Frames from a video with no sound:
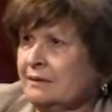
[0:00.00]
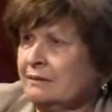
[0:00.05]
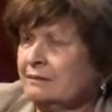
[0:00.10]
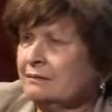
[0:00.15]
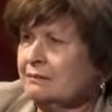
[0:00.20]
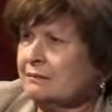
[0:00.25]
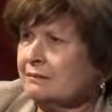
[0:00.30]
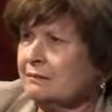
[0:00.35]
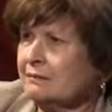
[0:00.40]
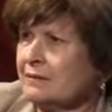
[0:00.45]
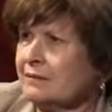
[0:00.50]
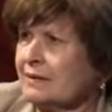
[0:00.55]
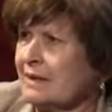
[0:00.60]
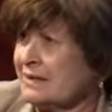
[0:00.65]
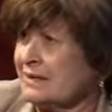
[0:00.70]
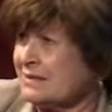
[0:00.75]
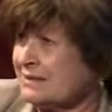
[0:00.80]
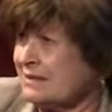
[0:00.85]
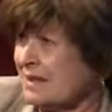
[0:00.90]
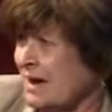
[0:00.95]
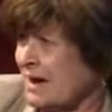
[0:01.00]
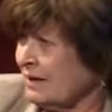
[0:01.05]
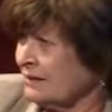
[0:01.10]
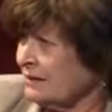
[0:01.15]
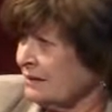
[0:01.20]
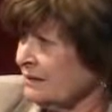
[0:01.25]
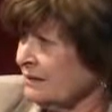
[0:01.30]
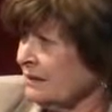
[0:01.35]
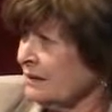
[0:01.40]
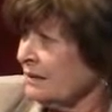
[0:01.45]
in with
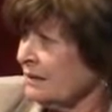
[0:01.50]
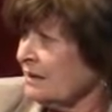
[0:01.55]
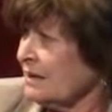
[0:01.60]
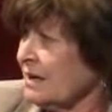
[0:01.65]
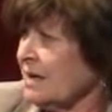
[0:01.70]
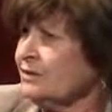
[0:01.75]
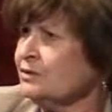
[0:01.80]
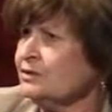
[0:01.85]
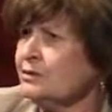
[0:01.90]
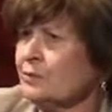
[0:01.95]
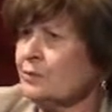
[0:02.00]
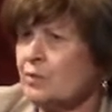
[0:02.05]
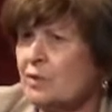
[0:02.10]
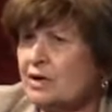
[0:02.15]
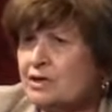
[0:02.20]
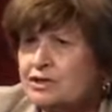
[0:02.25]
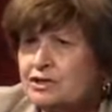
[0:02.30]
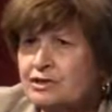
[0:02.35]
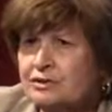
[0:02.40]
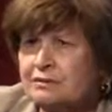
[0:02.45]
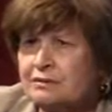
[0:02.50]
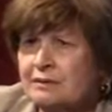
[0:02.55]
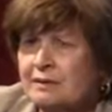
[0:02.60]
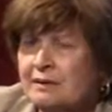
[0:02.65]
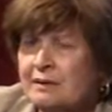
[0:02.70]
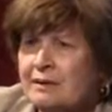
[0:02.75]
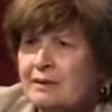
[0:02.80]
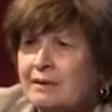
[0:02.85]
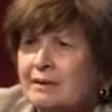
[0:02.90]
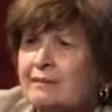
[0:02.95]
anxiety and depression.
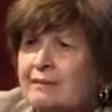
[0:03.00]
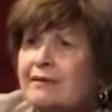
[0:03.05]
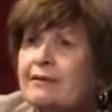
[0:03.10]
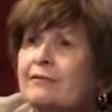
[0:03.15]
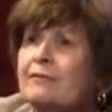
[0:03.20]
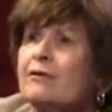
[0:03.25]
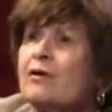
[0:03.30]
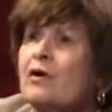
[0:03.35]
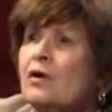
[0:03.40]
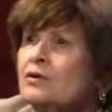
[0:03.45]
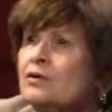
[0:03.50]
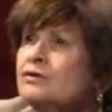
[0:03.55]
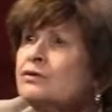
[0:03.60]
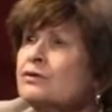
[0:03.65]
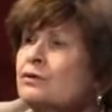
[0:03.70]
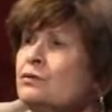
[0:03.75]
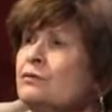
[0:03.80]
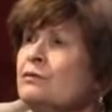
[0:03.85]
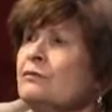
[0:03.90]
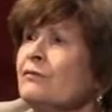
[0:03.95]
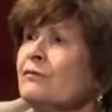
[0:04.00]
They go to school